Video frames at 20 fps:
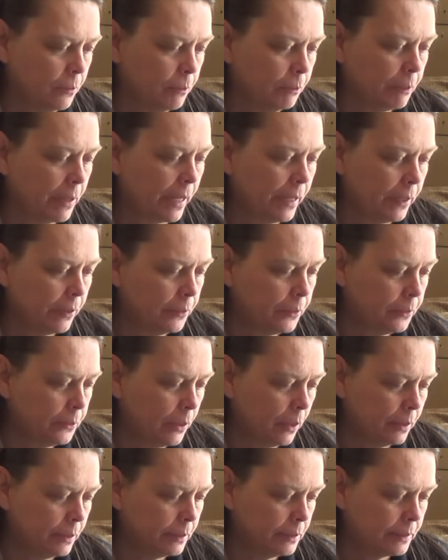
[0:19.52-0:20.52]

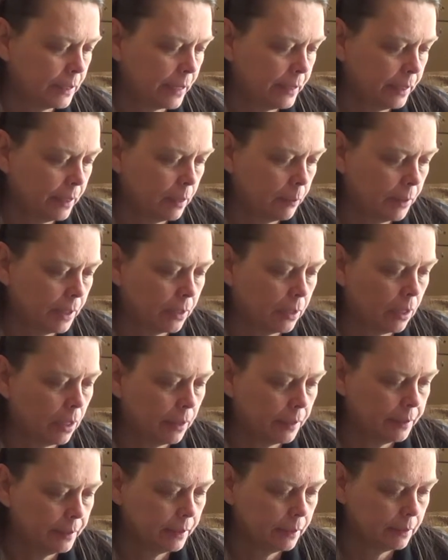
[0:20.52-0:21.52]
Biodynamic
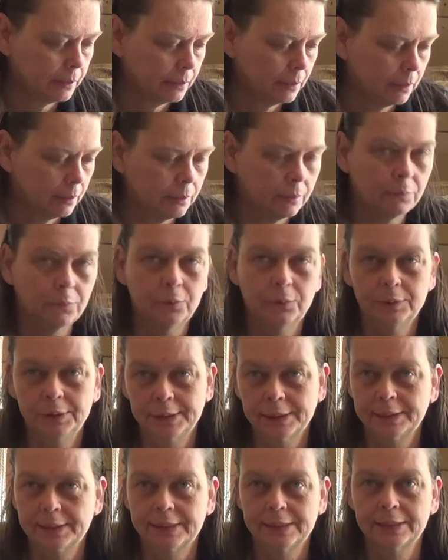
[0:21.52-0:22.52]
Gardening, which
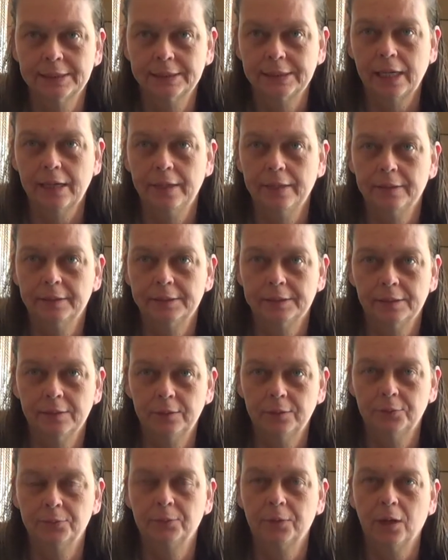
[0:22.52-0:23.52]
is the science
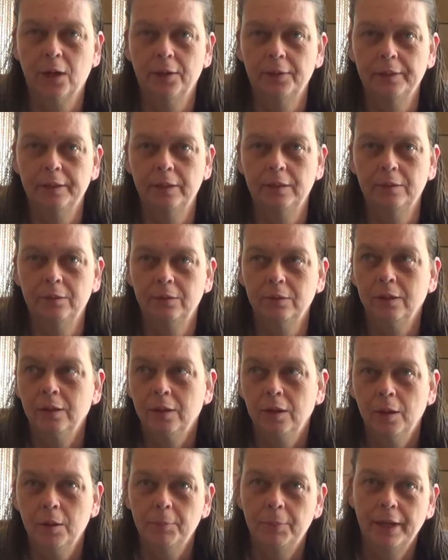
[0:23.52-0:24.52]
of gardening
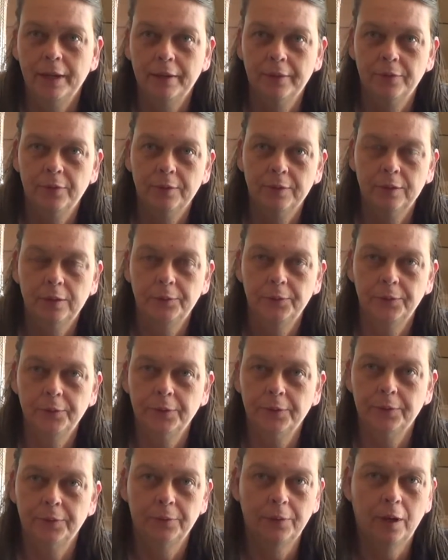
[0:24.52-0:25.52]
by the
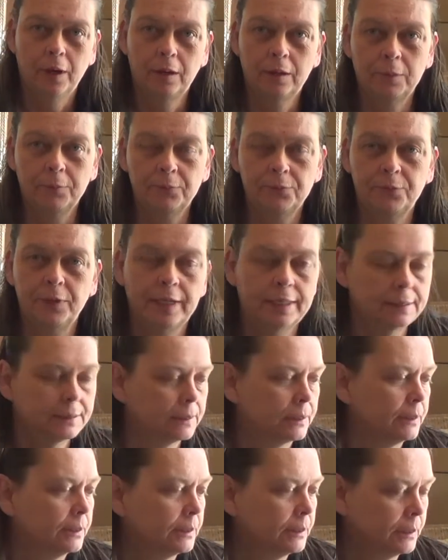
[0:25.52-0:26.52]
lunar um,
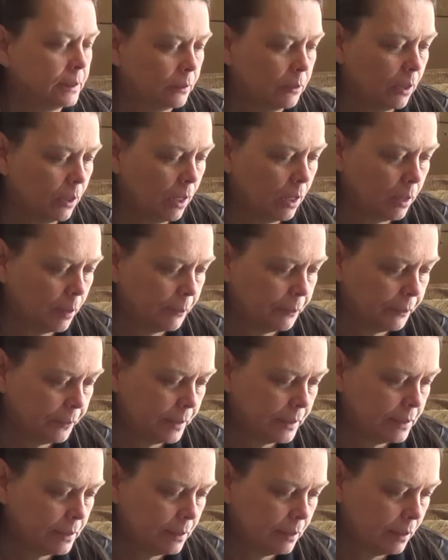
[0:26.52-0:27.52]
phases, um,
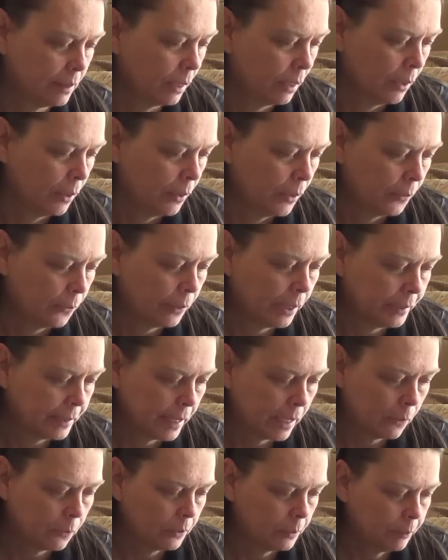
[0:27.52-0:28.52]
right
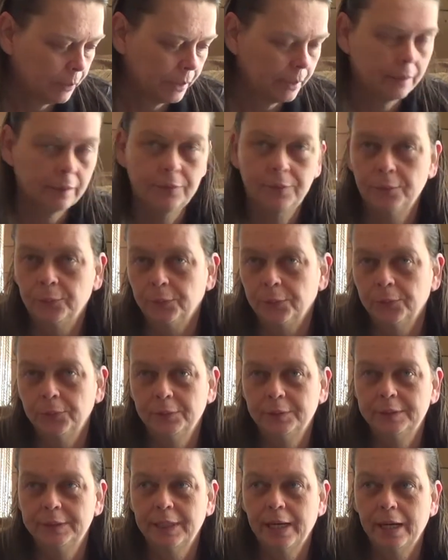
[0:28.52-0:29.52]
now would be the
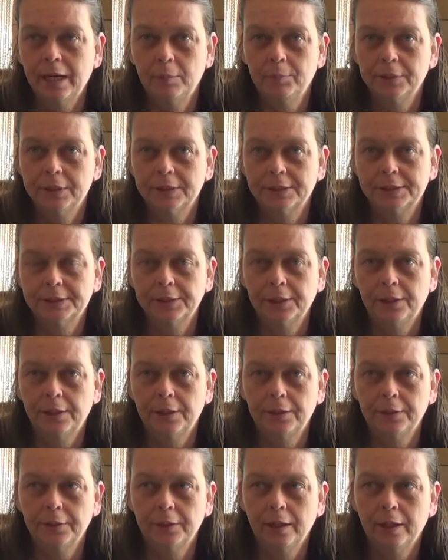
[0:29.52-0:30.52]
root time to
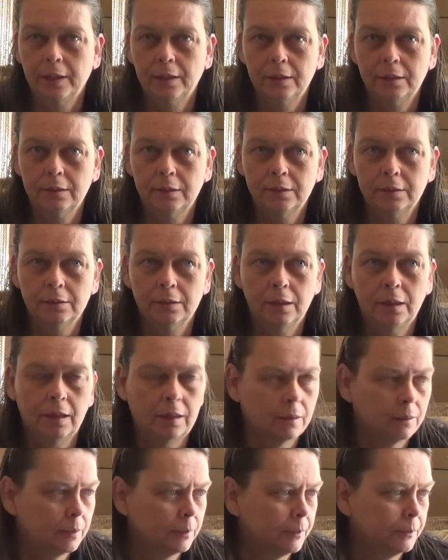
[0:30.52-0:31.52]
start. And
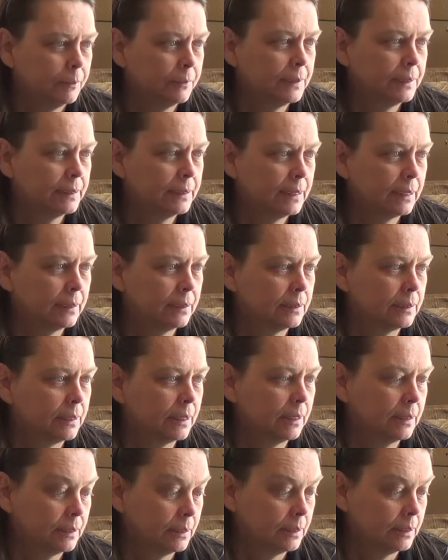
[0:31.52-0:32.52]
um, since
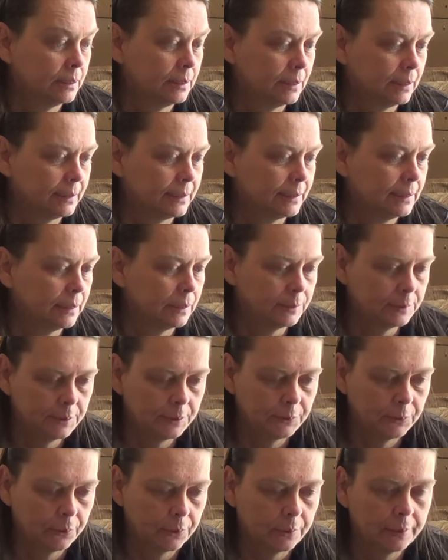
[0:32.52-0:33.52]
it's still
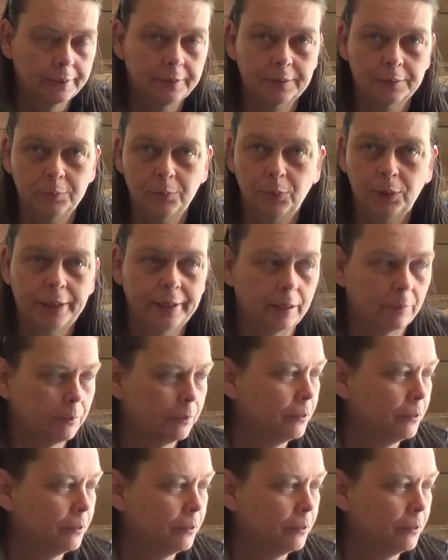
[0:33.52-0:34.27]
too early to plant